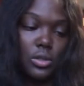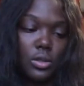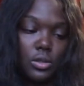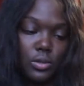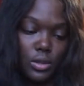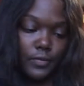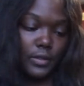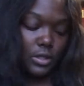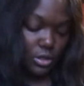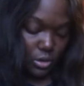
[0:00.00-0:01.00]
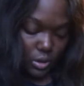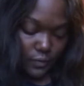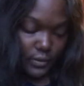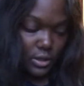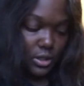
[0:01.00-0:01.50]
the 12 inch.
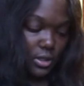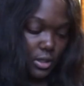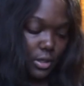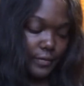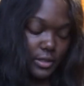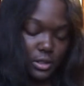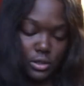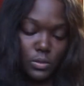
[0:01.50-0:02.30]
12 inches, obviously, the